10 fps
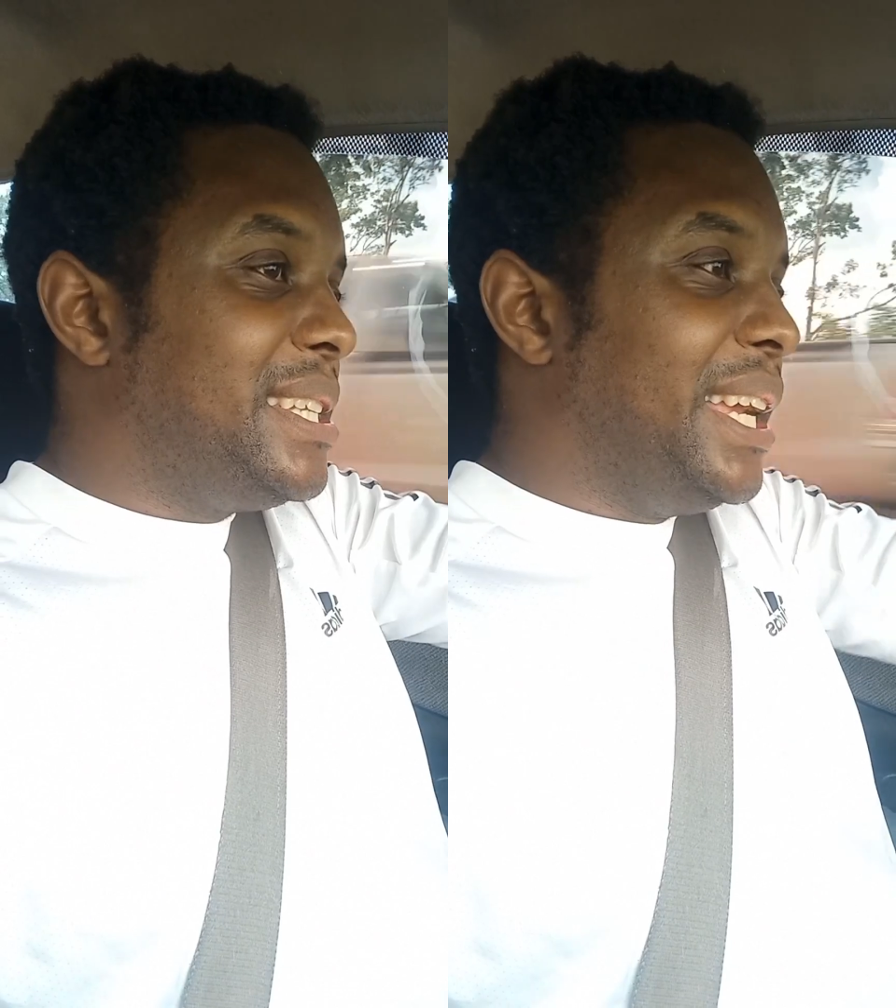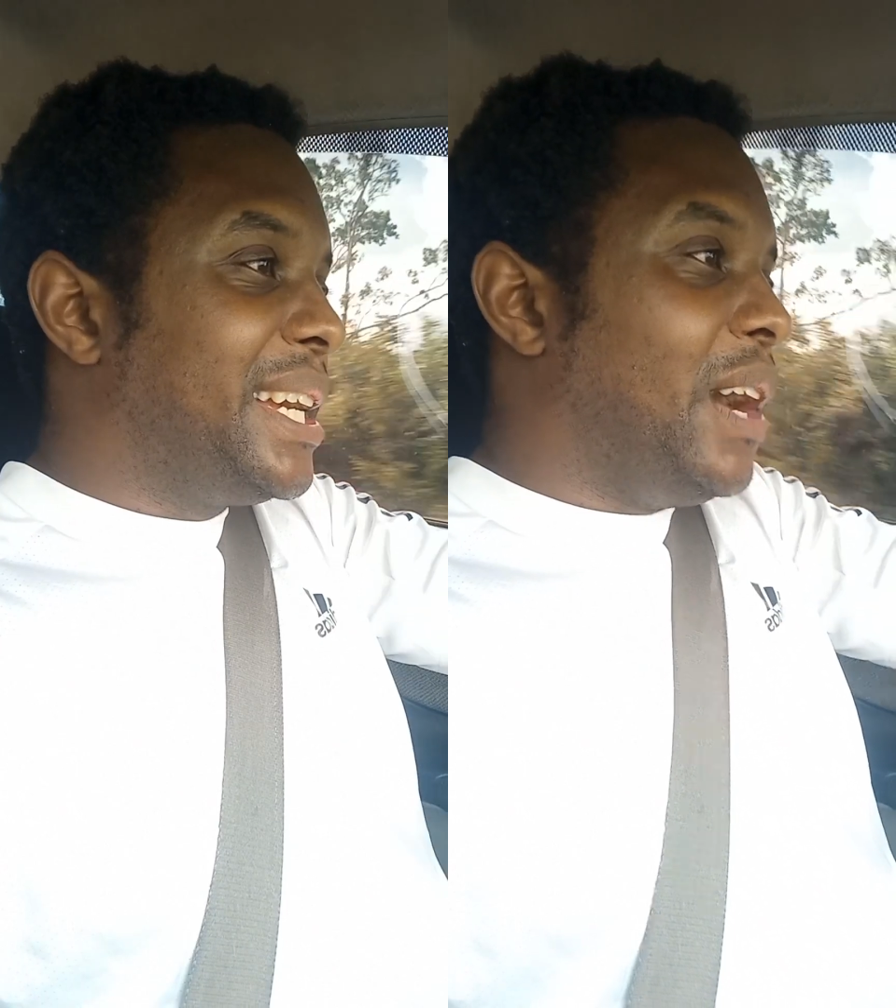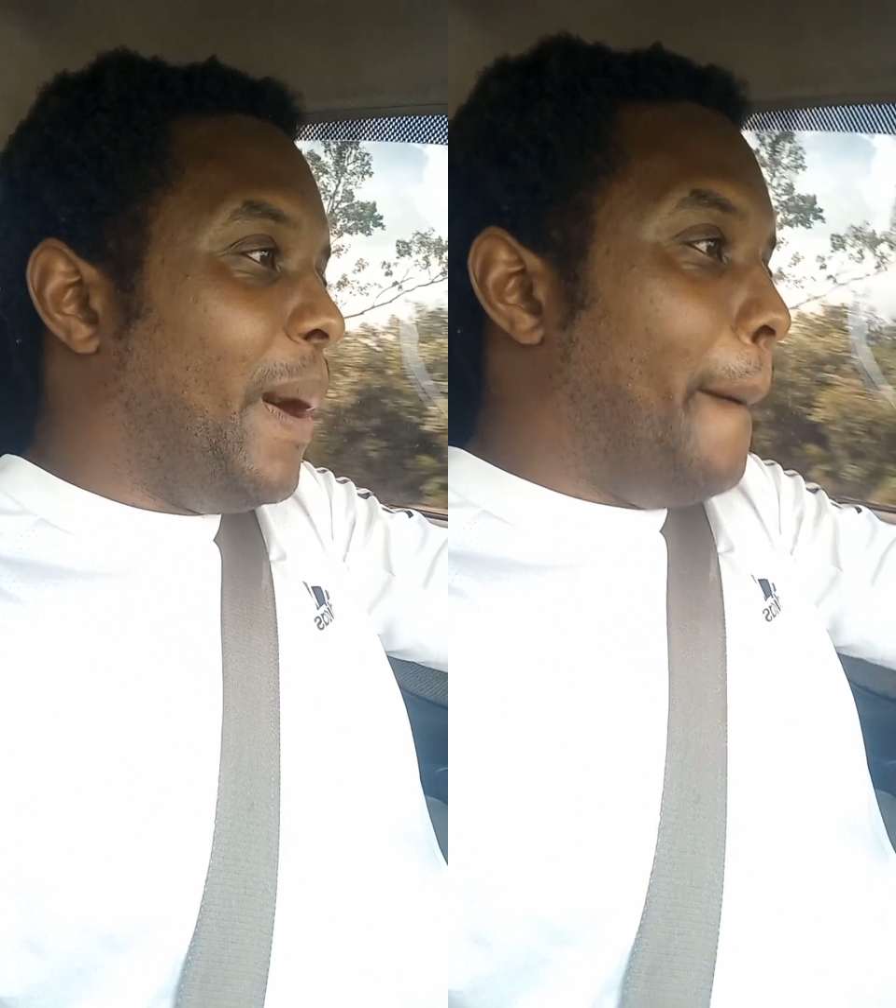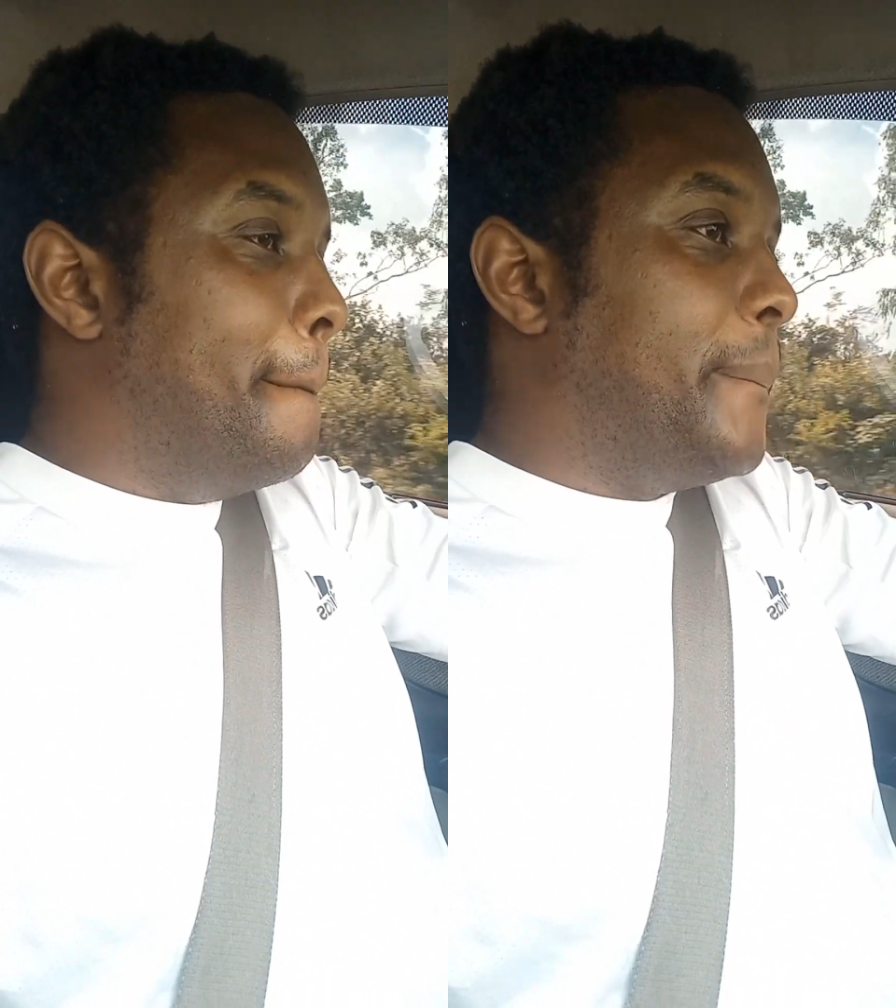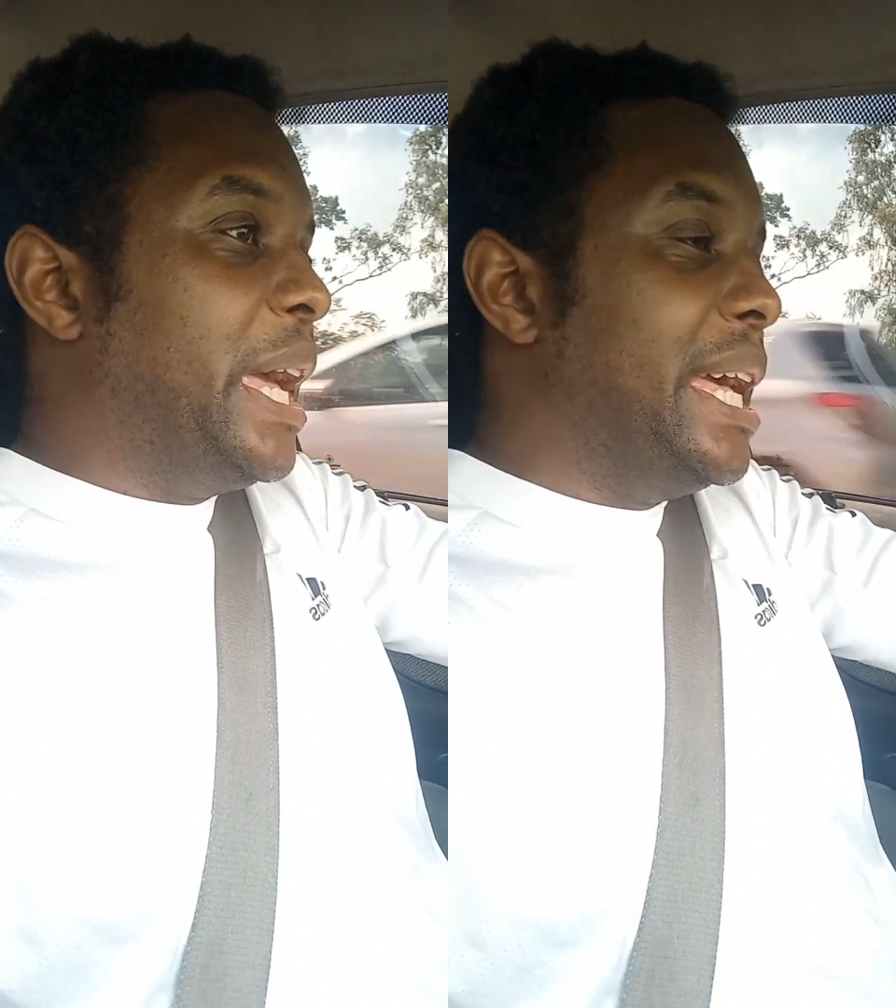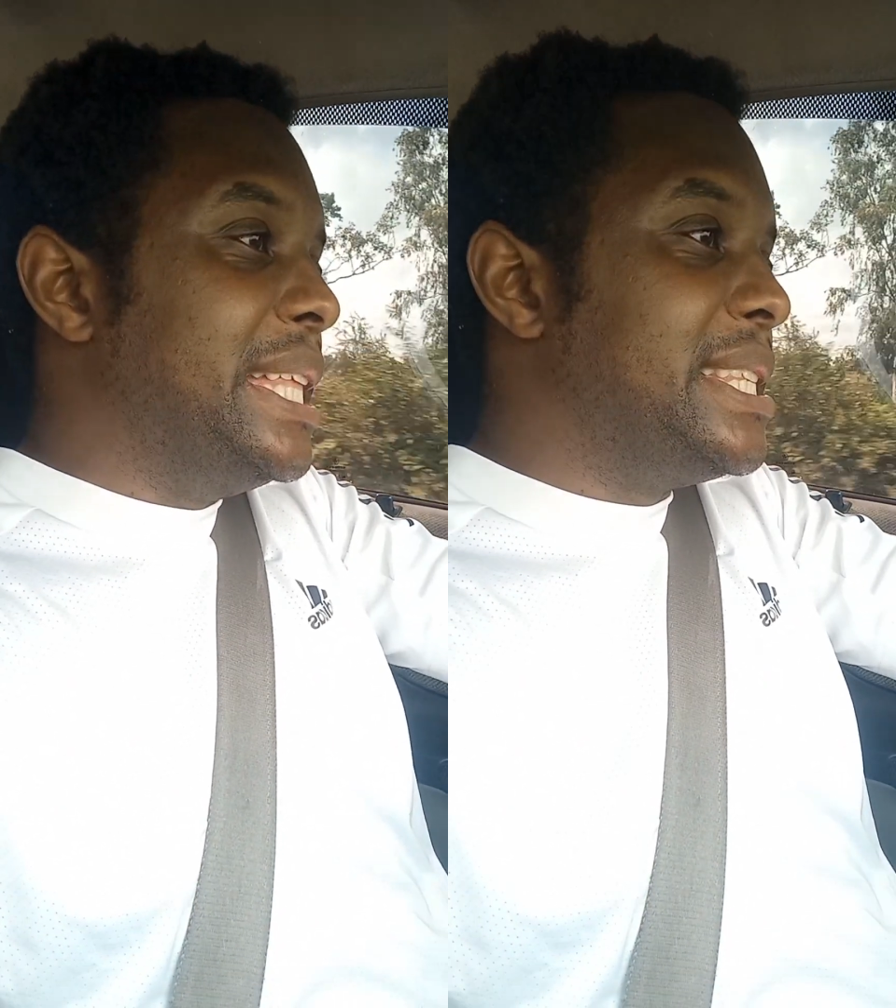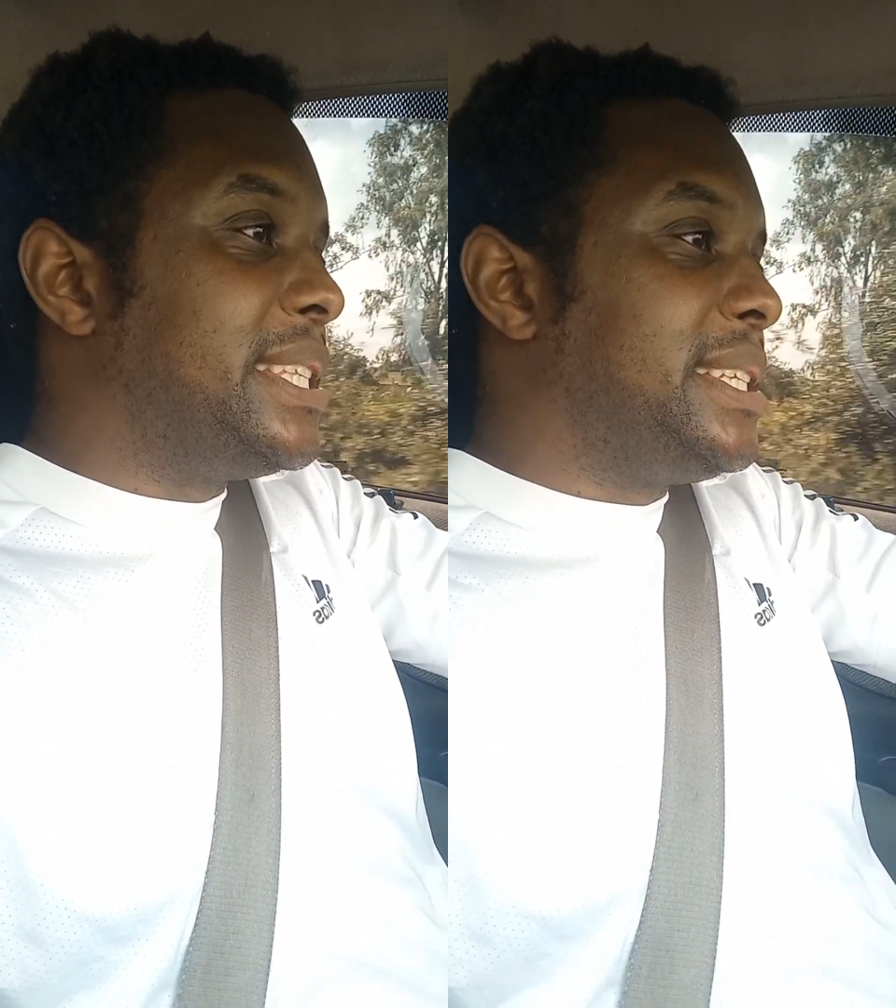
take our Benz